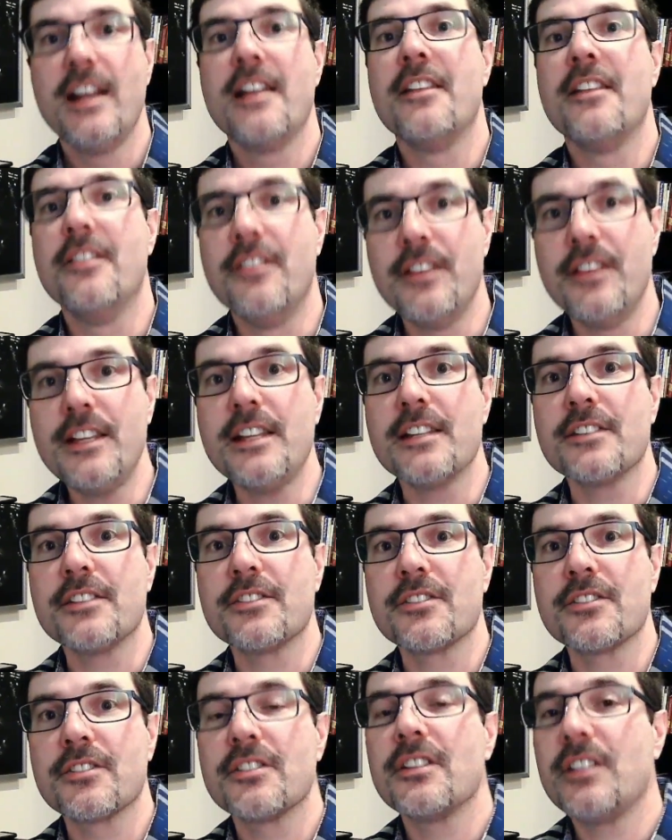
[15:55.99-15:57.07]

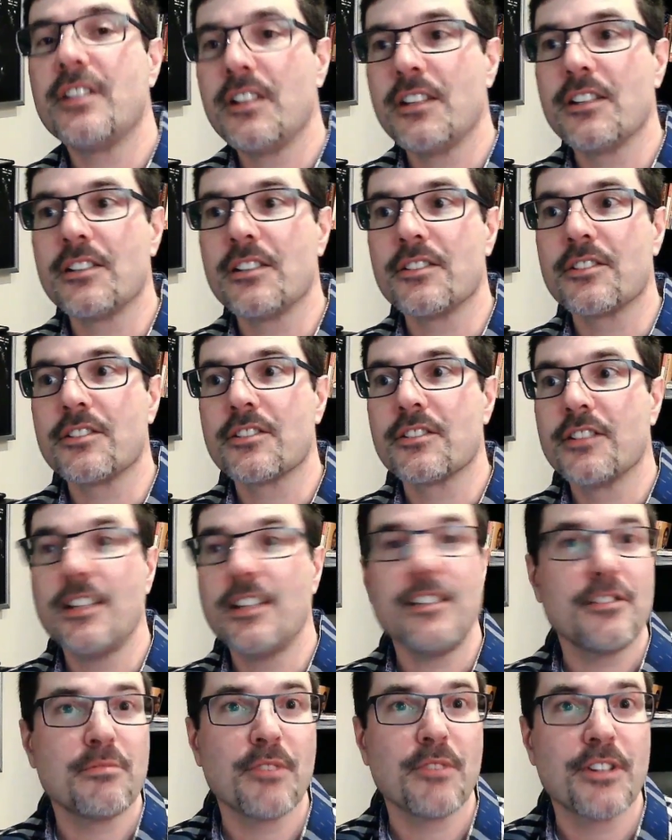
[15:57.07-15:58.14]
This is
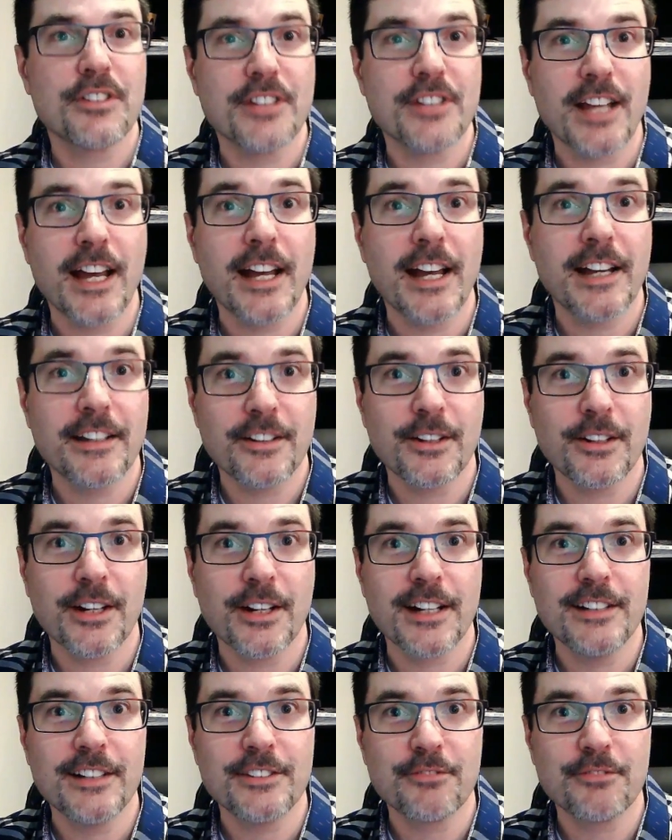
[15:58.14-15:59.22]
where it's at, you
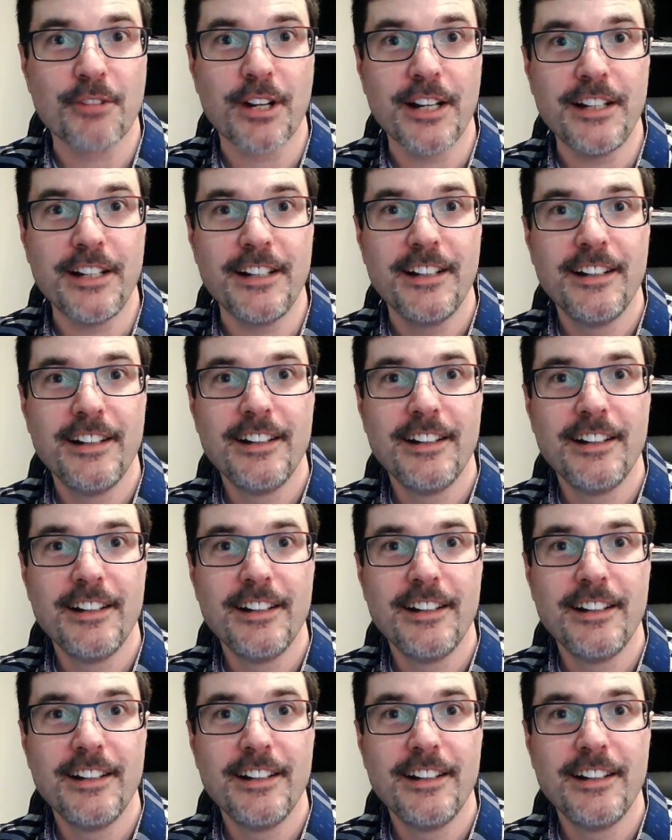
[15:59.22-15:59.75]
guys, right?